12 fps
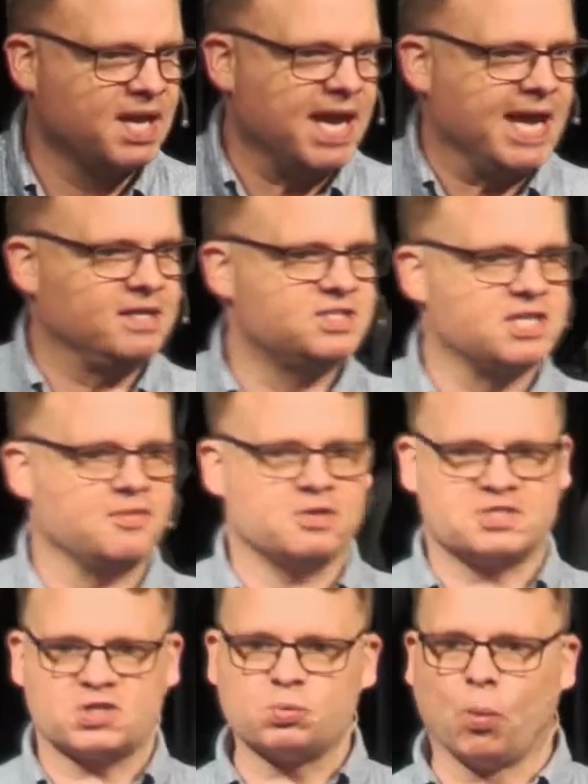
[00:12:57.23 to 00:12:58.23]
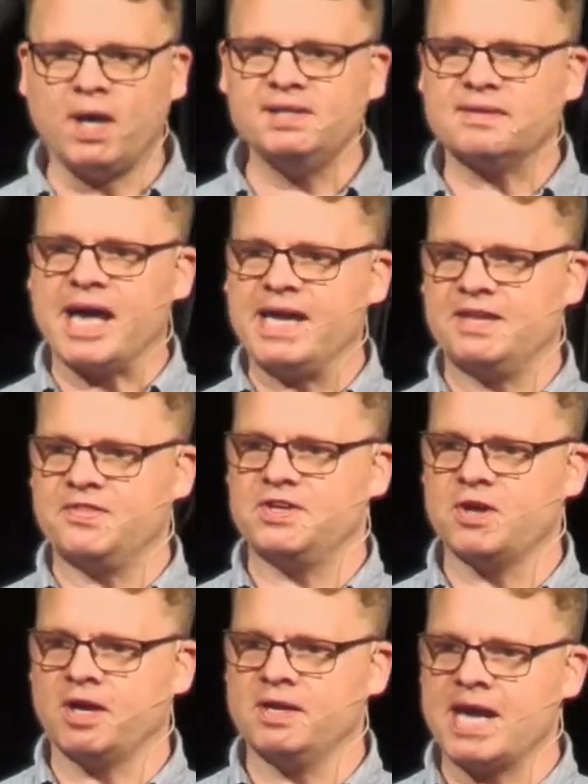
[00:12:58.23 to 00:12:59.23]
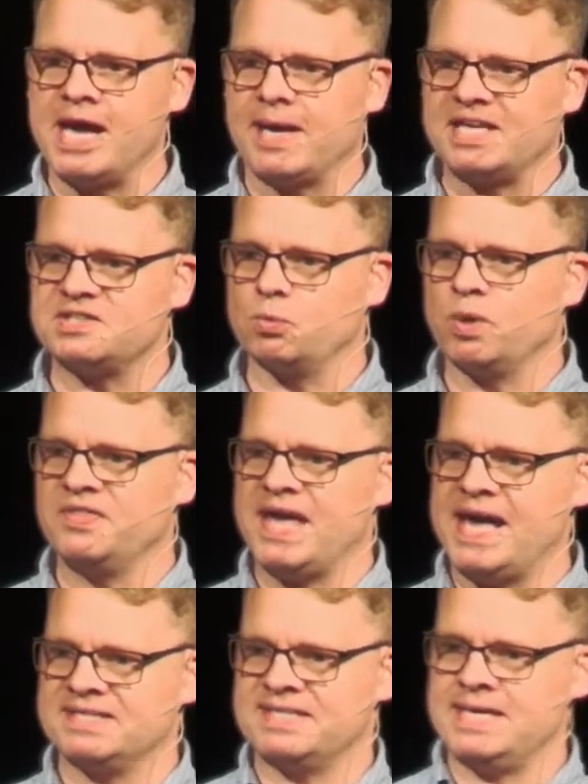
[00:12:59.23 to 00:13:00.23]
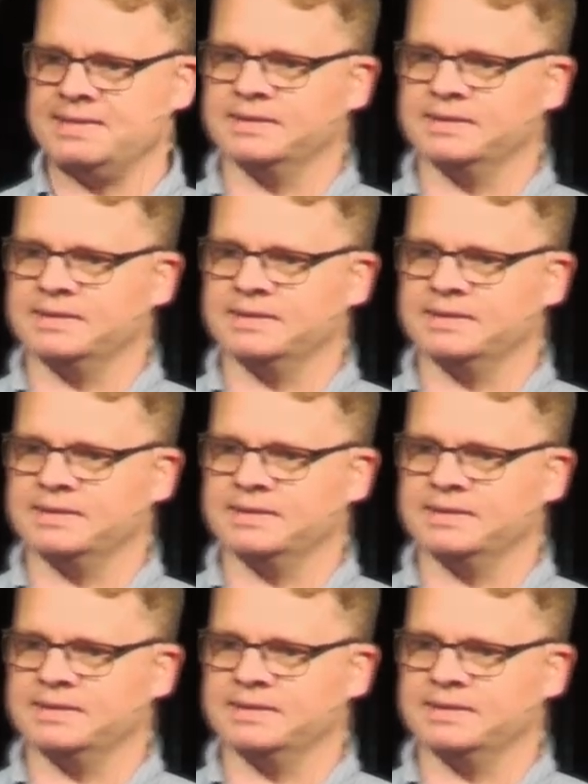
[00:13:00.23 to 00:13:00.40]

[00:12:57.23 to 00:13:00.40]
And so there's this one line in The Dark Knight, that's the one that has Heath